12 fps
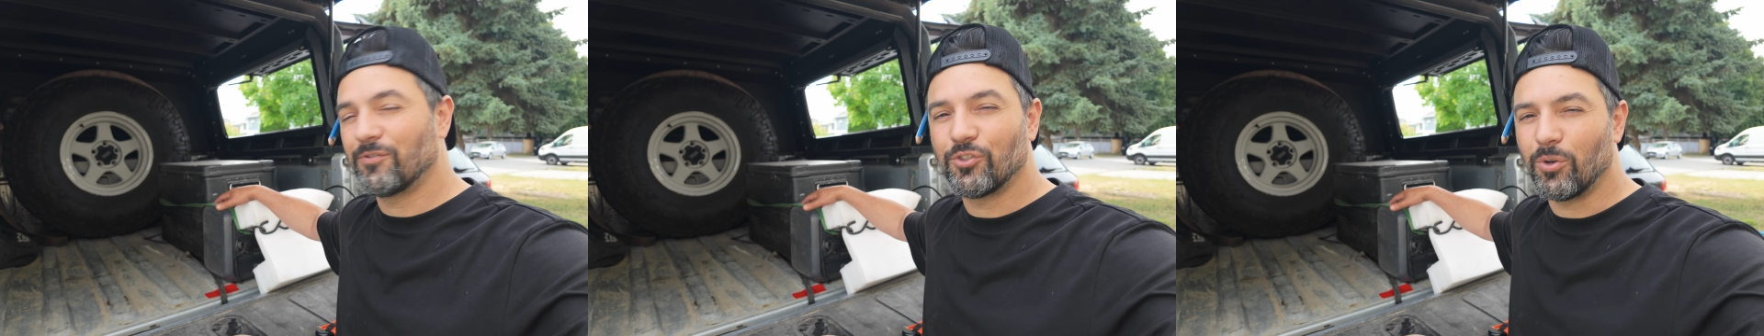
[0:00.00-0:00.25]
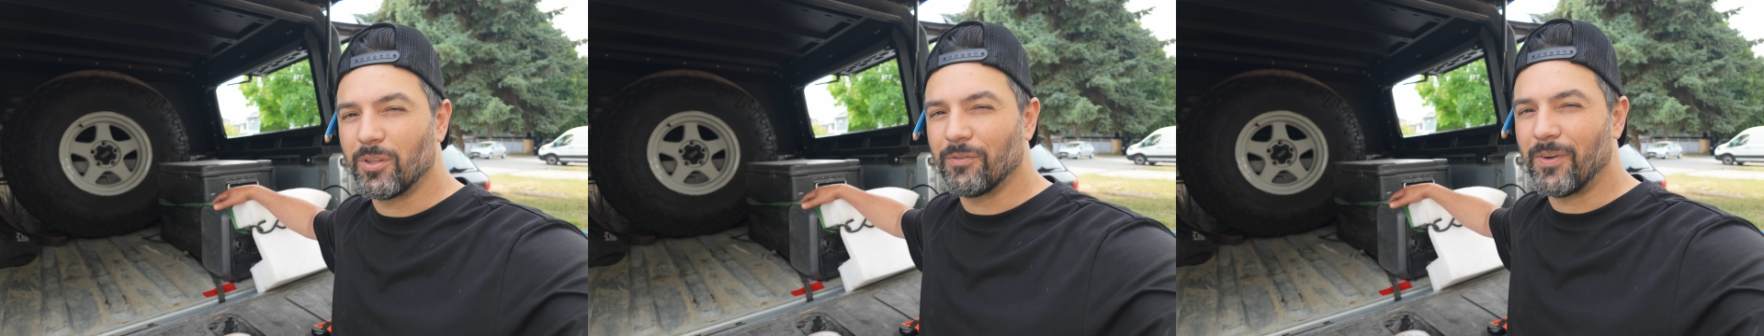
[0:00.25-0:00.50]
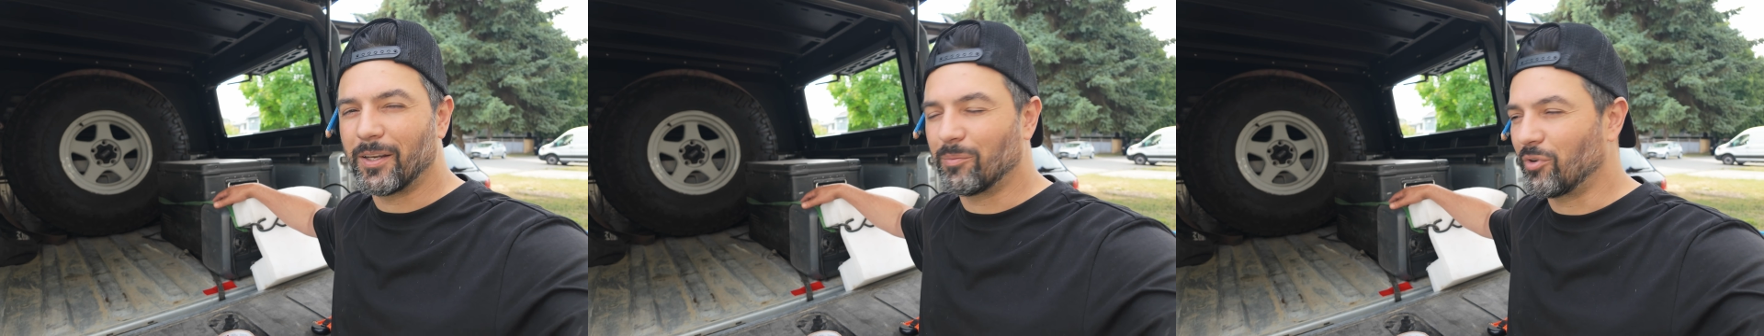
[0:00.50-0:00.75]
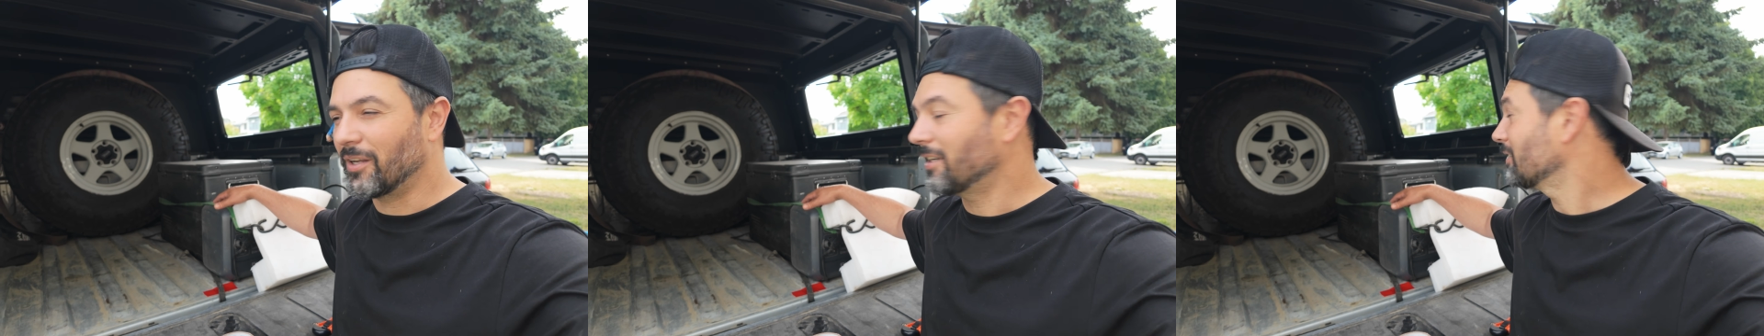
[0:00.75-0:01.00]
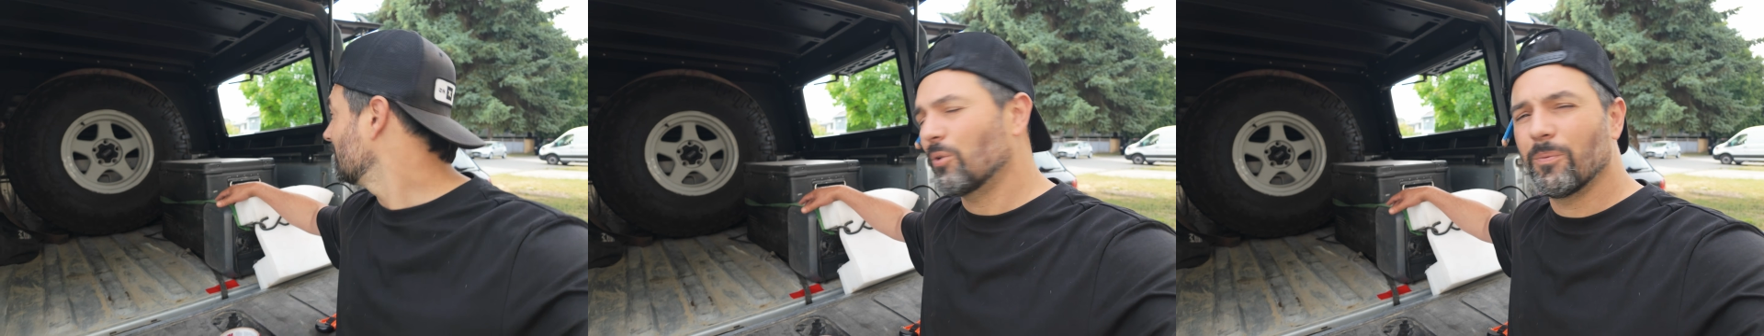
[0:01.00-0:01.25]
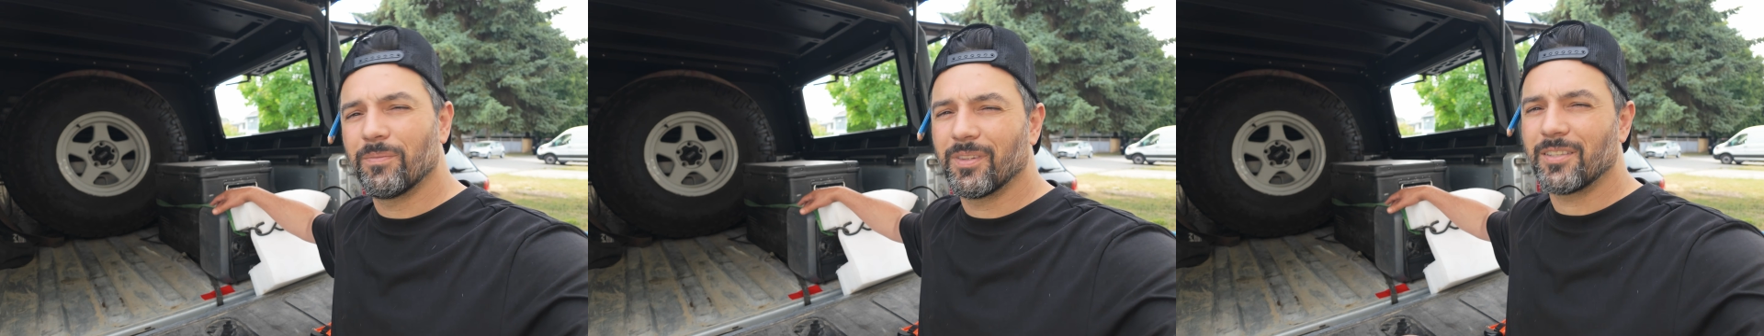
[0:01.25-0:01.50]
show you the final product.
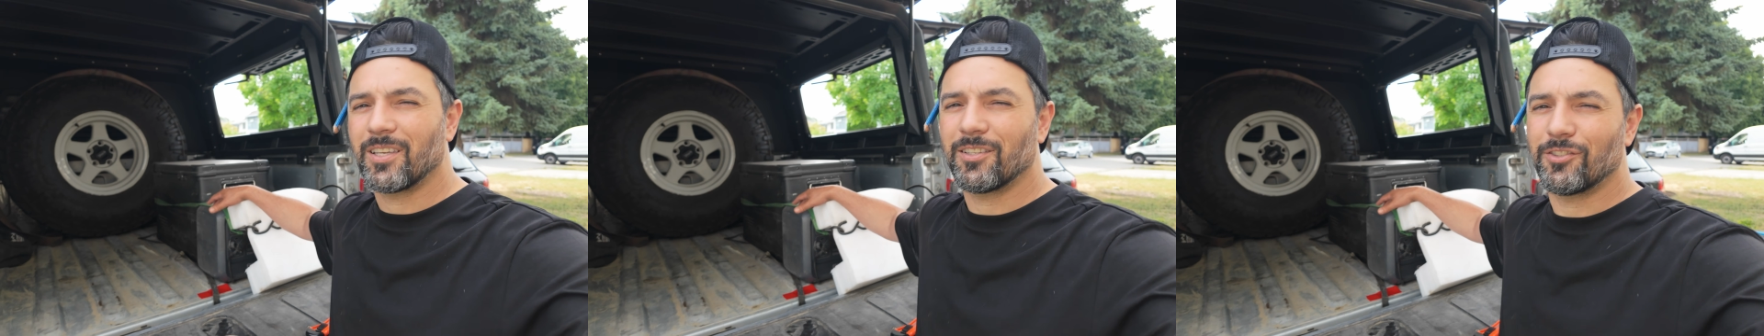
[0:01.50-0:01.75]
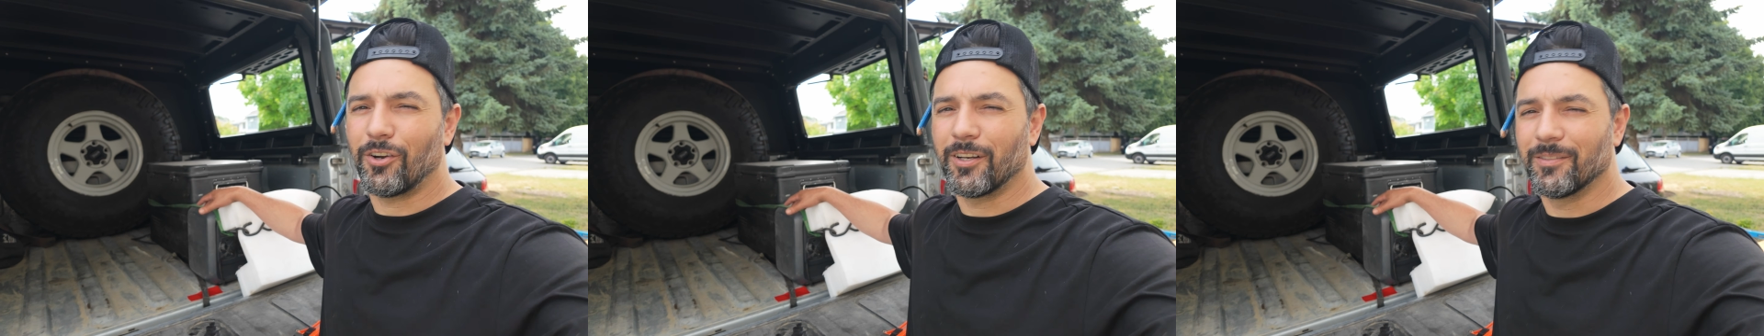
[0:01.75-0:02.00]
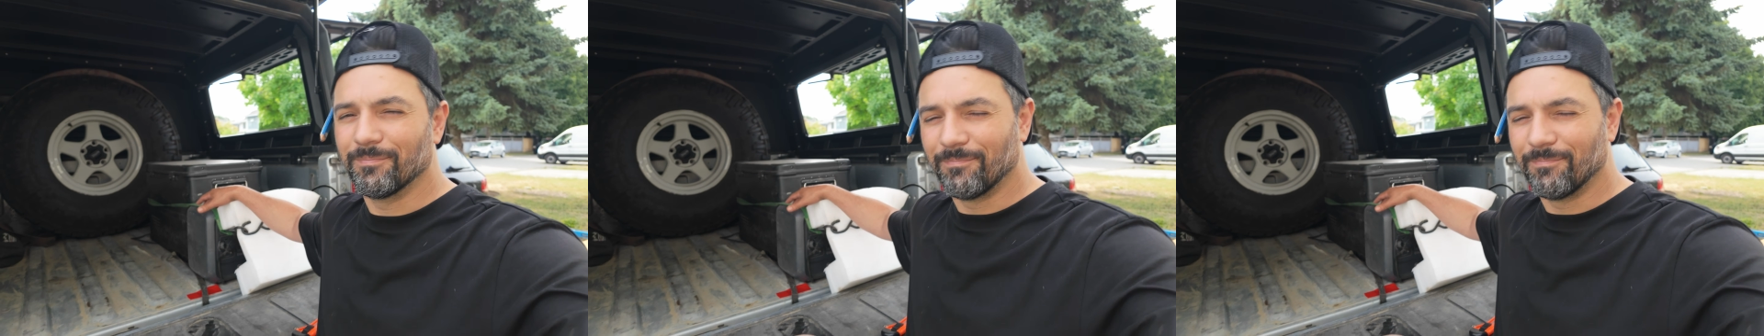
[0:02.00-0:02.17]
So let's get started.